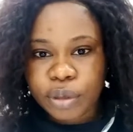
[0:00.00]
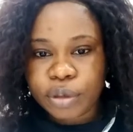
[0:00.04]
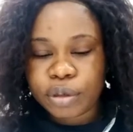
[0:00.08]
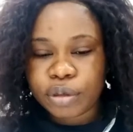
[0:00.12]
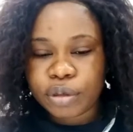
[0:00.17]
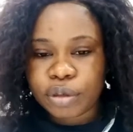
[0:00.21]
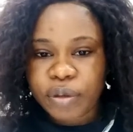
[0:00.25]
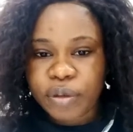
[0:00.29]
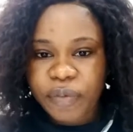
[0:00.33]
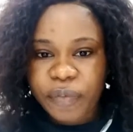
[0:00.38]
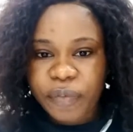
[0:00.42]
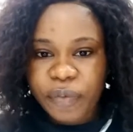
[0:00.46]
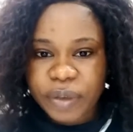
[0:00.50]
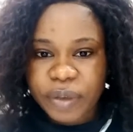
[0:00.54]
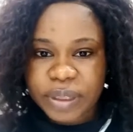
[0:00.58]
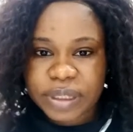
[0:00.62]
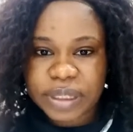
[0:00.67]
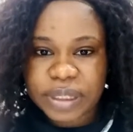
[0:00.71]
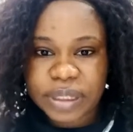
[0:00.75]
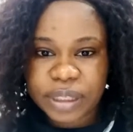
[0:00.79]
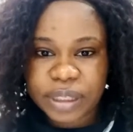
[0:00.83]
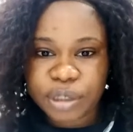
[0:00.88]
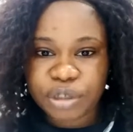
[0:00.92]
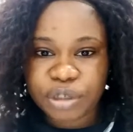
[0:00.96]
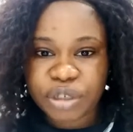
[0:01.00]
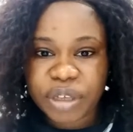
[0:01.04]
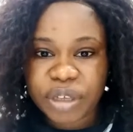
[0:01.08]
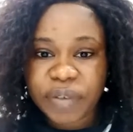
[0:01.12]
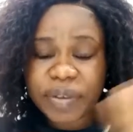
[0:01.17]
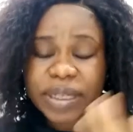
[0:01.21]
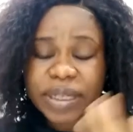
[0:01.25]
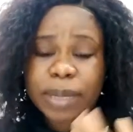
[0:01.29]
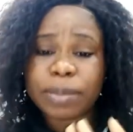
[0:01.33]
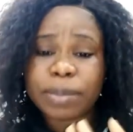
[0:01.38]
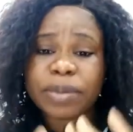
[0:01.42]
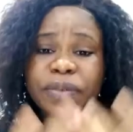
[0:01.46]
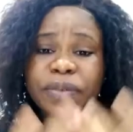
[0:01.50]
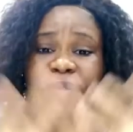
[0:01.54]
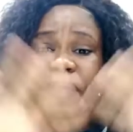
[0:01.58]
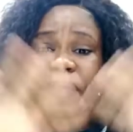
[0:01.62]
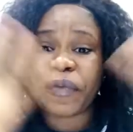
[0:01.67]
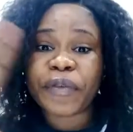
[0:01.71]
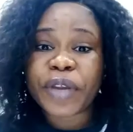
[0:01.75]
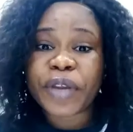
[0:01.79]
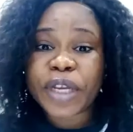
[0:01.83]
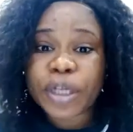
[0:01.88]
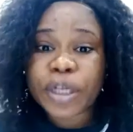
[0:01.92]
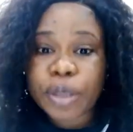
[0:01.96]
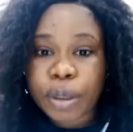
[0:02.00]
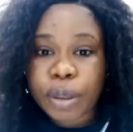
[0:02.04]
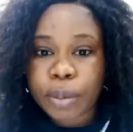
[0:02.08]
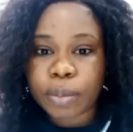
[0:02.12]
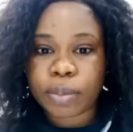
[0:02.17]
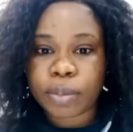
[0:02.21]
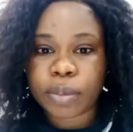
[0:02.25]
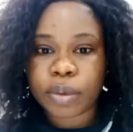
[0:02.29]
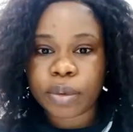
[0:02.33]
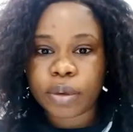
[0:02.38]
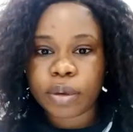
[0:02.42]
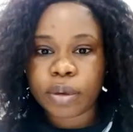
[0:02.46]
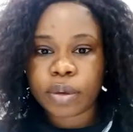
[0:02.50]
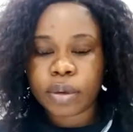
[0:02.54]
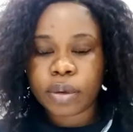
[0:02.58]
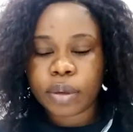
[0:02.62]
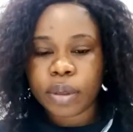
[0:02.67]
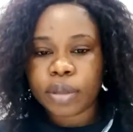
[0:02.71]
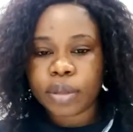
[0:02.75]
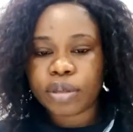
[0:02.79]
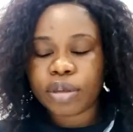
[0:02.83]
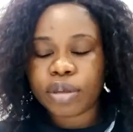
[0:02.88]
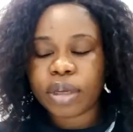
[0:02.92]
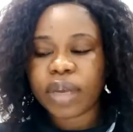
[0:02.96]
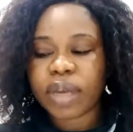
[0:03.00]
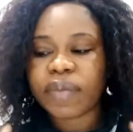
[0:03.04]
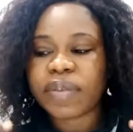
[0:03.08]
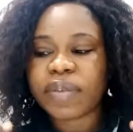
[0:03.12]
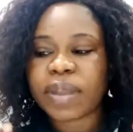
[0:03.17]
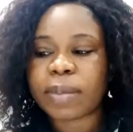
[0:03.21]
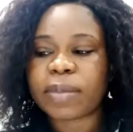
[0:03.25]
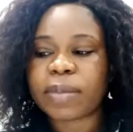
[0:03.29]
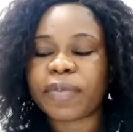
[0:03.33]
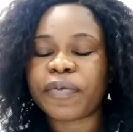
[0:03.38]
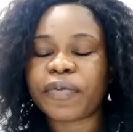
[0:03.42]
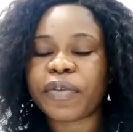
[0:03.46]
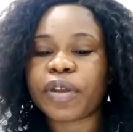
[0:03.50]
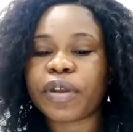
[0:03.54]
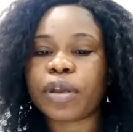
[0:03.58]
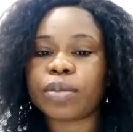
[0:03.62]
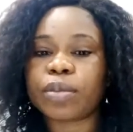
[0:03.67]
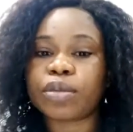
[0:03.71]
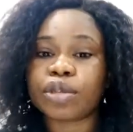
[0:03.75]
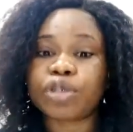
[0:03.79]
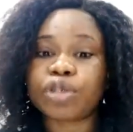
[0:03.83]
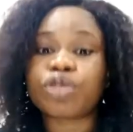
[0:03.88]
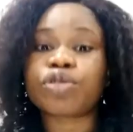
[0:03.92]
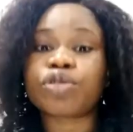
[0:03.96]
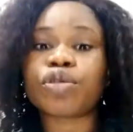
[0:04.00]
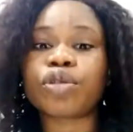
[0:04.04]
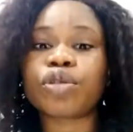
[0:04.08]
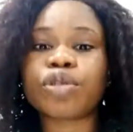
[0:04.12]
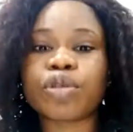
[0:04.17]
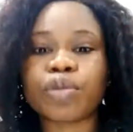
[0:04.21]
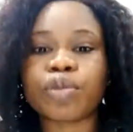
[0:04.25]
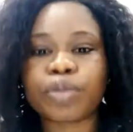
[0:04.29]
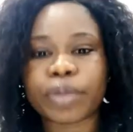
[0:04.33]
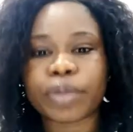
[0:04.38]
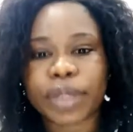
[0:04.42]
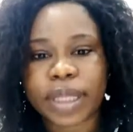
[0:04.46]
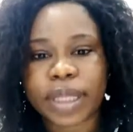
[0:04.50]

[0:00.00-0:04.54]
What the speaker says: You're not forcing it. You're giving them the freedom. You're giving them the freedom to show you who